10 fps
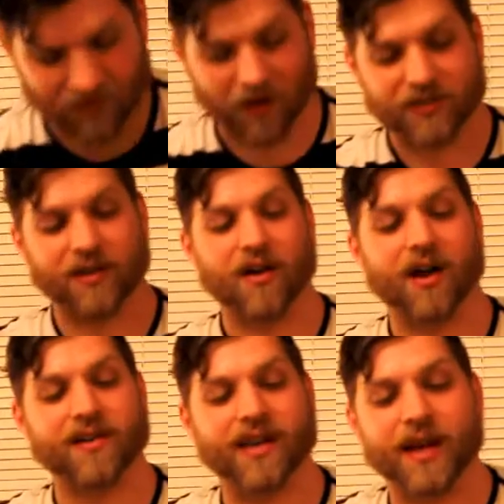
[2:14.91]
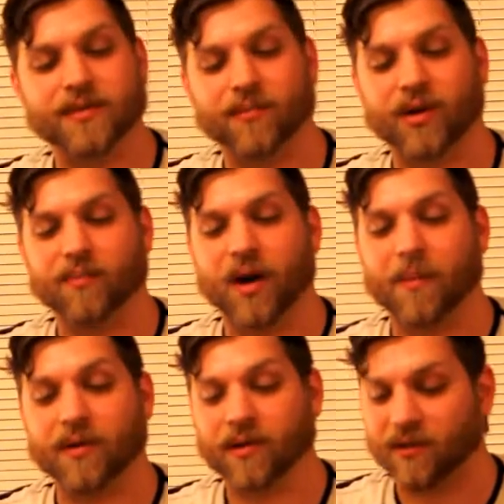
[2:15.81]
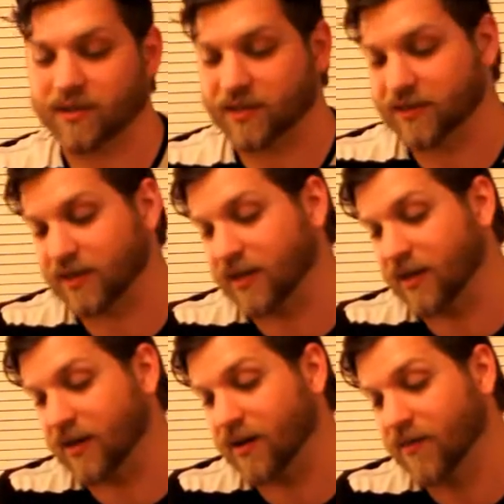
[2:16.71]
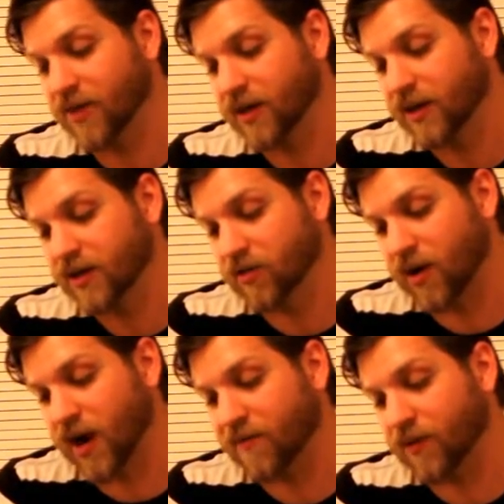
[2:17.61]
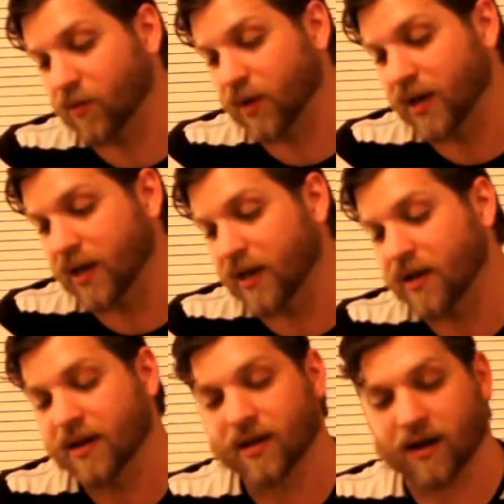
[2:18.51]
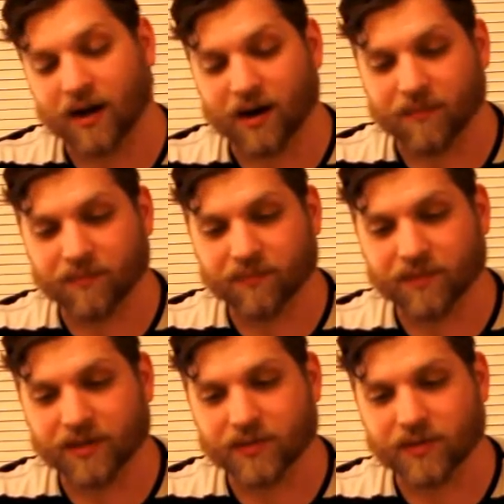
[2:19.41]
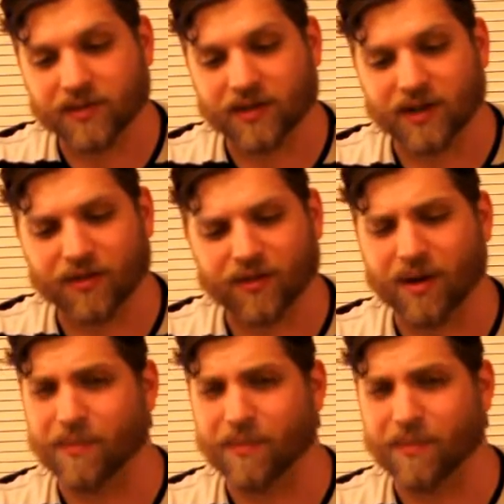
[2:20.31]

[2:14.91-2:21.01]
Also, hunting games are pretty popular. This is the deer derived for Wii. This was another,